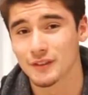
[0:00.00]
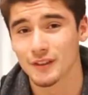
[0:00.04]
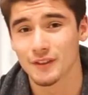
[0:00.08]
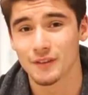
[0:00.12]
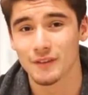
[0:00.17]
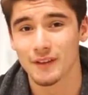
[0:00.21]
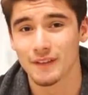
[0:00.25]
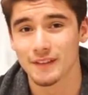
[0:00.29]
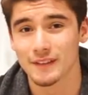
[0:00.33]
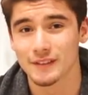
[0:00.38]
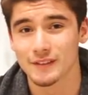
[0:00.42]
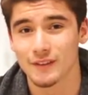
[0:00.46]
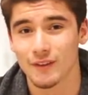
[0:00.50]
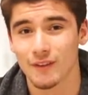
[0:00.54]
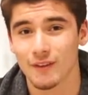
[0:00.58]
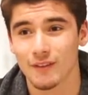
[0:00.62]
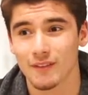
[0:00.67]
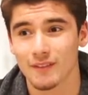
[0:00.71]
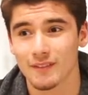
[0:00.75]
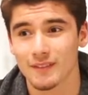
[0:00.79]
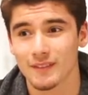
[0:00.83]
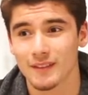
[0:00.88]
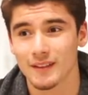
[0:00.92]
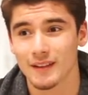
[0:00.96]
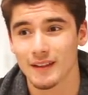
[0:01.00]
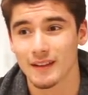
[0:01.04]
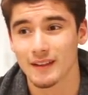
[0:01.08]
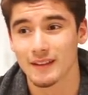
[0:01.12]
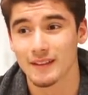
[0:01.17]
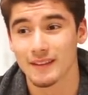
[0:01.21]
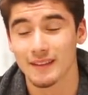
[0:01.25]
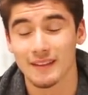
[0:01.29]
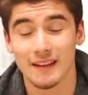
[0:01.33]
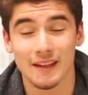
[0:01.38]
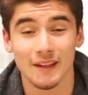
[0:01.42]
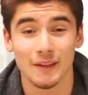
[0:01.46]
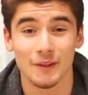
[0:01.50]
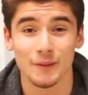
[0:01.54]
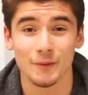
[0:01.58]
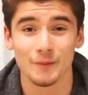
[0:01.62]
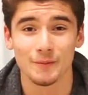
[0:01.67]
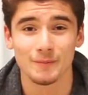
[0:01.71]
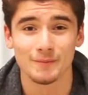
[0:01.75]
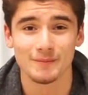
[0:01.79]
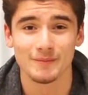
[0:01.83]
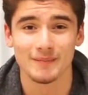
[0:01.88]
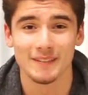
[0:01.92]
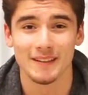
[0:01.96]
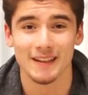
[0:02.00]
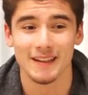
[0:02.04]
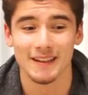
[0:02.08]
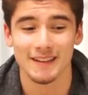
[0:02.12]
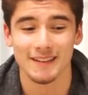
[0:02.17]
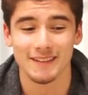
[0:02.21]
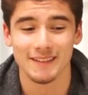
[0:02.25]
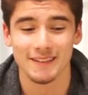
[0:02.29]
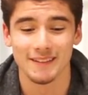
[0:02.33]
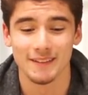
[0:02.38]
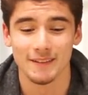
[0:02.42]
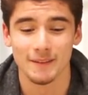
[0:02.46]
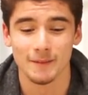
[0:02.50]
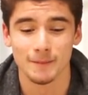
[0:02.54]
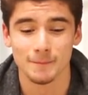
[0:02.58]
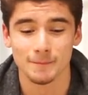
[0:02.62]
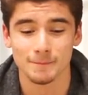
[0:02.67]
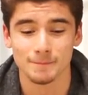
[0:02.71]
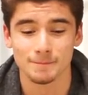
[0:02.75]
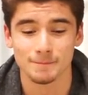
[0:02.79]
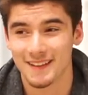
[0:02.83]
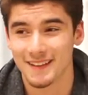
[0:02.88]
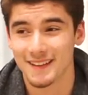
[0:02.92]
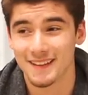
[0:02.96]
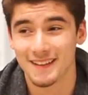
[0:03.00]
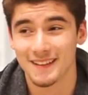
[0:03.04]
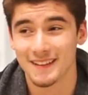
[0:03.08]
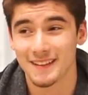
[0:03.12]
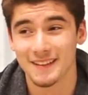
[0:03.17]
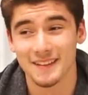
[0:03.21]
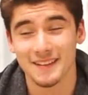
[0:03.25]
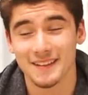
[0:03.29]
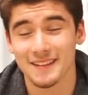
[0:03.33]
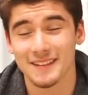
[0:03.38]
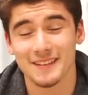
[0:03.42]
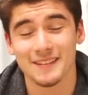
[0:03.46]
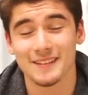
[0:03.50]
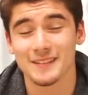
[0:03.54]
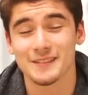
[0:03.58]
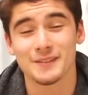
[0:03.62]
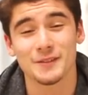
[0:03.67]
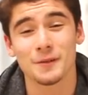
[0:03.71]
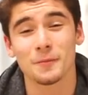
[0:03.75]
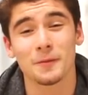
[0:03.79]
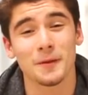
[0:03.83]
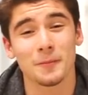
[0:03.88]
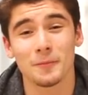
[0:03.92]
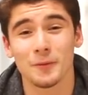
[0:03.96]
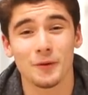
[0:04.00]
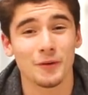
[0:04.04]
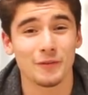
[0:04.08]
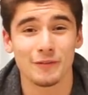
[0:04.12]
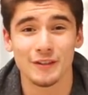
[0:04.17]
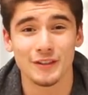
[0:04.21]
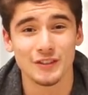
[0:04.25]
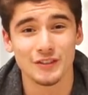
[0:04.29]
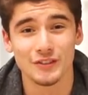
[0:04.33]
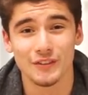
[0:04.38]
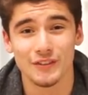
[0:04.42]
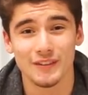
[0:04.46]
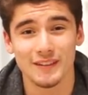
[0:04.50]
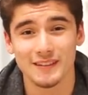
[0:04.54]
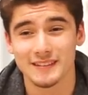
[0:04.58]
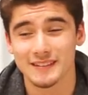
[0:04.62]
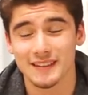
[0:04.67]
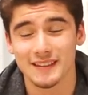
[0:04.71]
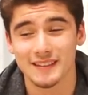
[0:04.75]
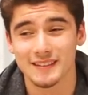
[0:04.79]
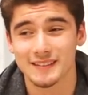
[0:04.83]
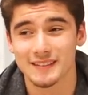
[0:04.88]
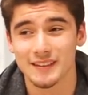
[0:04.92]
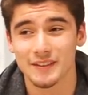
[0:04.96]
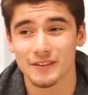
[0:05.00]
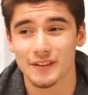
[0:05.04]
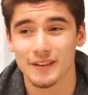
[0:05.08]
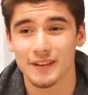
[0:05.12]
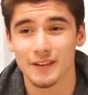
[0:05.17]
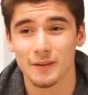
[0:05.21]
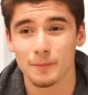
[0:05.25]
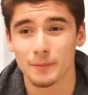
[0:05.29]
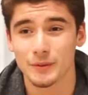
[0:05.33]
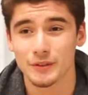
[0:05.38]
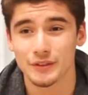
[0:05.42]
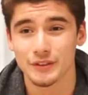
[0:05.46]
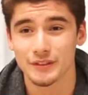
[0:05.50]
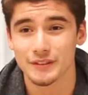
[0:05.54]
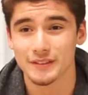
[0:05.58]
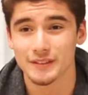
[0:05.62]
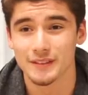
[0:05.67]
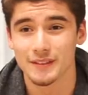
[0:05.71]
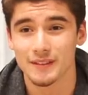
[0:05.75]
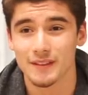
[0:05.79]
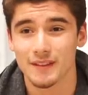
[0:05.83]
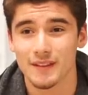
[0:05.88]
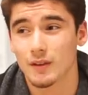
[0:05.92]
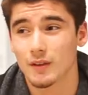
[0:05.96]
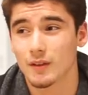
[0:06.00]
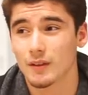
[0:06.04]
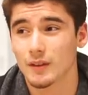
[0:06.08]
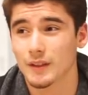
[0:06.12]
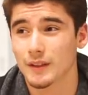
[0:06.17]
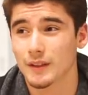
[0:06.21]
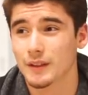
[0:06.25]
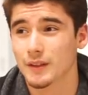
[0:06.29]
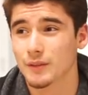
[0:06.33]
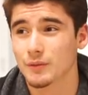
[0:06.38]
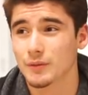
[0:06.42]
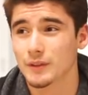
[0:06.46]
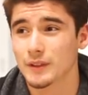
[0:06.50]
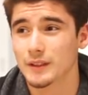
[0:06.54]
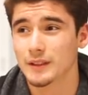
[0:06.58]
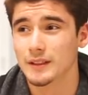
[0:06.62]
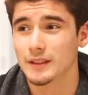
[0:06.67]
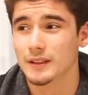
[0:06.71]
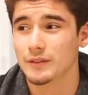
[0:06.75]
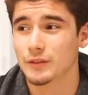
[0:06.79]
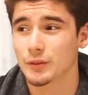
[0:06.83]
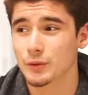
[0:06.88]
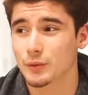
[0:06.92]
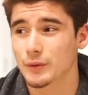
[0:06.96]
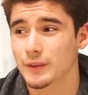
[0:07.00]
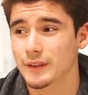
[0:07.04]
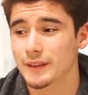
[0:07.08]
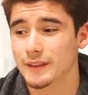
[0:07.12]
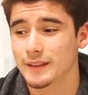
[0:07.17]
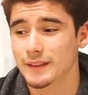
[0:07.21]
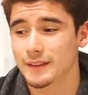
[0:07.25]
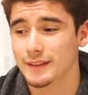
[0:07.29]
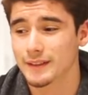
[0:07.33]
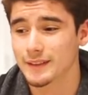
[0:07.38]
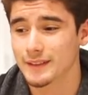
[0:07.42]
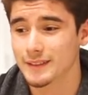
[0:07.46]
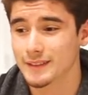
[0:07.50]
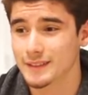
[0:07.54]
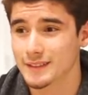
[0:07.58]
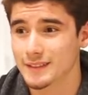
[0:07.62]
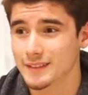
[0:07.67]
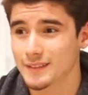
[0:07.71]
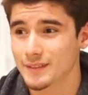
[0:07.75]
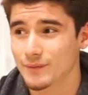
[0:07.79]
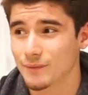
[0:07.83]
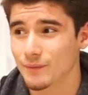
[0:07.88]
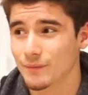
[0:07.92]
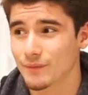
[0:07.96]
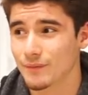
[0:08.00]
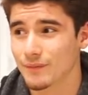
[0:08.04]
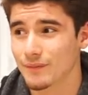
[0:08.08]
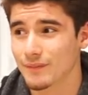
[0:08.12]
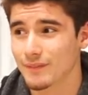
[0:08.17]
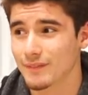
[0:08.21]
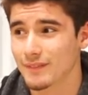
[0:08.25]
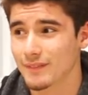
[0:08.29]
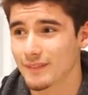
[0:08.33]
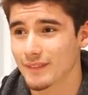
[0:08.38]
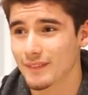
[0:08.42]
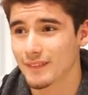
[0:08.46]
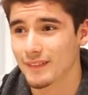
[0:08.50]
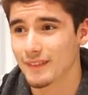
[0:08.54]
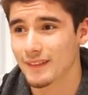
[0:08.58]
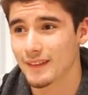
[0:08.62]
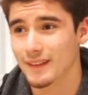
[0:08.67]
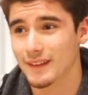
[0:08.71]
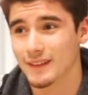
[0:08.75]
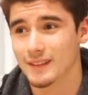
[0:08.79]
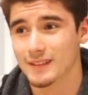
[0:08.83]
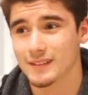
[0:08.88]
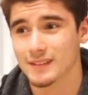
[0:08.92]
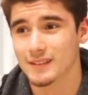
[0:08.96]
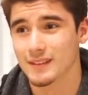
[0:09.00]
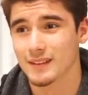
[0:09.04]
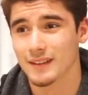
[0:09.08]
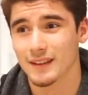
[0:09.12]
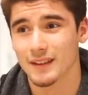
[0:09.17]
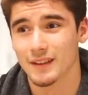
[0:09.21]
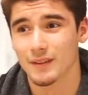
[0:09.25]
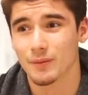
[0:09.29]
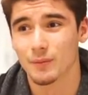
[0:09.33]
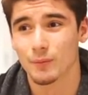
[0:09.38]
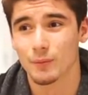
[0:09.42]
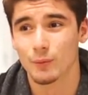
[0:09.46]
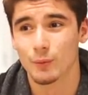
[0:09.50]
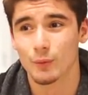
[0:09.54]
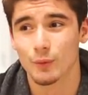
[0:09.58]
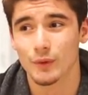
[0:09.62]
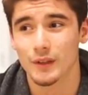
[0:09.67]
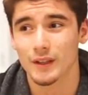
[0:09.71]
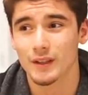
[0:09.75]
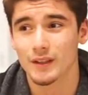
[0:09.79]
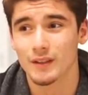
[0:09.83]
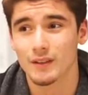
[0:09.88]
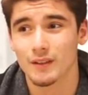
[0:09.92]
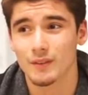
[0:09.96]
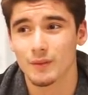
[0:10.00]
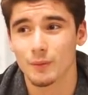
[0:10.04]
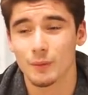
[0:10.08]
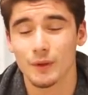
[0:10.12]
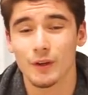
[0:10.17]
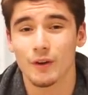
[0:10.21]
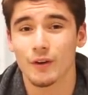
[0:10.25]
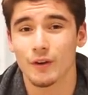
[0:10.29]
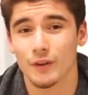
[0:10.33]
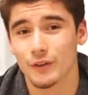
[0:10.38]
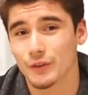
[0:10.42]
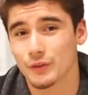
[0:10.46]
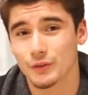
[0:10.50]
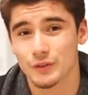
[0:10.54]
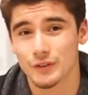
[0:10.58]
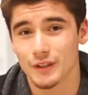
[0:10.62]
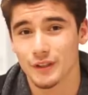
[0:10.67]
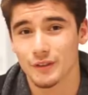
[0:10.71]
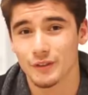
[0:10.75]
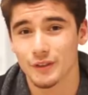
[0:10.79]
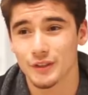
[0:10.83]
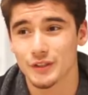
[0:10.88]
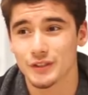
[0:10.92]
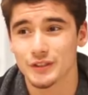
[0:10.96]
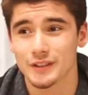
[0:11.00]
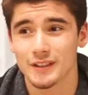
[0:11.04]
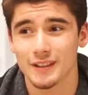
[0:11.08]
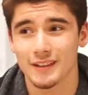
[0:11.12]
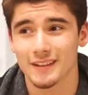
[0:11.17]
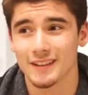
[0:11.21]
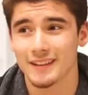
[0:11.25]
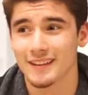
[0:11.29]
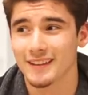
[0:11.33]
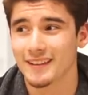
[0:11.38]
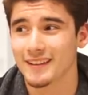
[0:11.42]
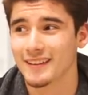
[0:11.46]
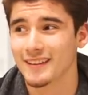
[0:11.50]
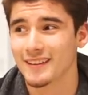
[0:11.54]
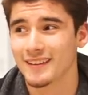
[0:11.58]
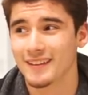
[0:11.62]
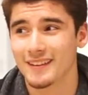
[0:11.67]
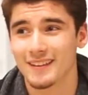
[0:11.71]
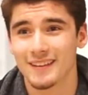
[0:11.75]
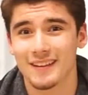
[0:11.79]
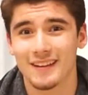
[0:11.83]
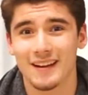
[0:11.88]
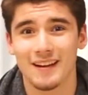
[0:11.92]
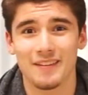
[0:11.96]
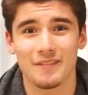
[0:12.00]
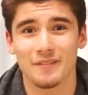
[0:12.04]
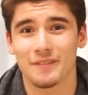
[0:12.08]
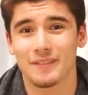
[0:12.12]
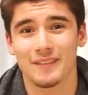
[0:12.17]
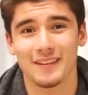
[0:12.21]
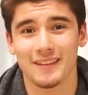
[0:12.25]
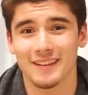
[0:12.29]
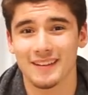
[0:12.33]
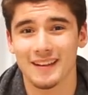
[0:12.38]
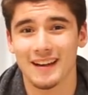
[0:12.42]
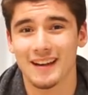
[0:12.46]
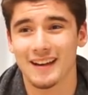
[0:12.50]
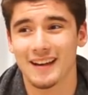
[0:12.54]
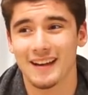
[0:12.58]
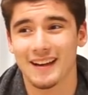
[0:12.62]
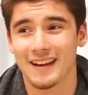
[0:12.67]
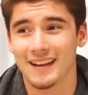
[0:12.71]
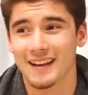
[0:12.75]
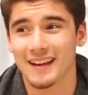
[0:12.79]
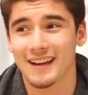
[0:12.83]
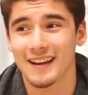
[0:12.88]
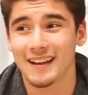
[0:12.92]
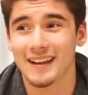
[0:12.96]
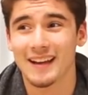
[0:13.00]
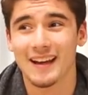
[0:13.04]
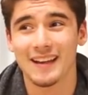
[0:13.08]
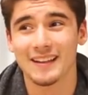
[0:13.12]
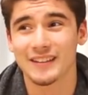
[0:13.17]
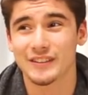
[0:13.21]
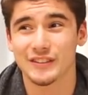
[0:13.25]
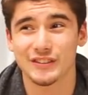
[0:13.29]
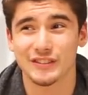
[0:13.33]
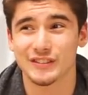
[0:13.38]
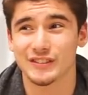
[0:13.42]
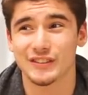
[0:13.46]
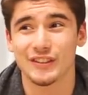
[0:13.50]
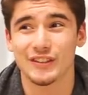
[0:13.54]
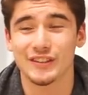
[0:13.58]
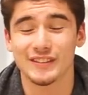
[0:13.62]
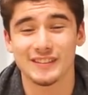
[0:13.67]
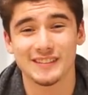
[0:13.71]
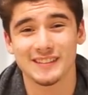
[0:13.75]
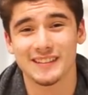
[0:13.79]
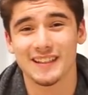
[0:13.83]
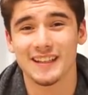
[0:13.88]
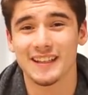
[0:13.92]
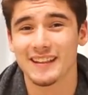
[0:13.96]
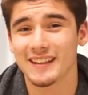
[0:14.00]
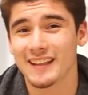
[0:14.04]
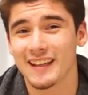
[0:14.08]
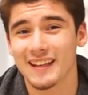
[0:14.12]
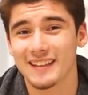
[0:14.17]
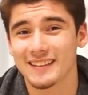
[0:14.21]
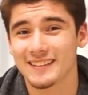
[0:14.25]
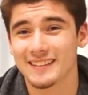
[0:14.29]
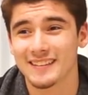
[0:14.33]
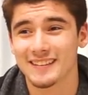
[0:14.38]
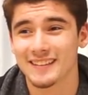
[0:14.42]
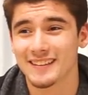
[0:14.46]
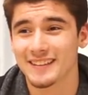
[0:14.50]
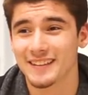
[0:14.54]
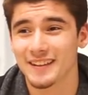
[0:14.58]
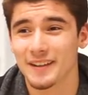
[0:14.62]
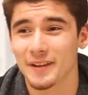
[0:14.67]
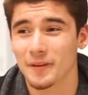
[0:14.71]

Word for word: stuck around this long, thank you. And like, there's so many motivational things I could say right now, but just all I can really leave you with is this, like, we are a new generation, and like I kind of just started saying that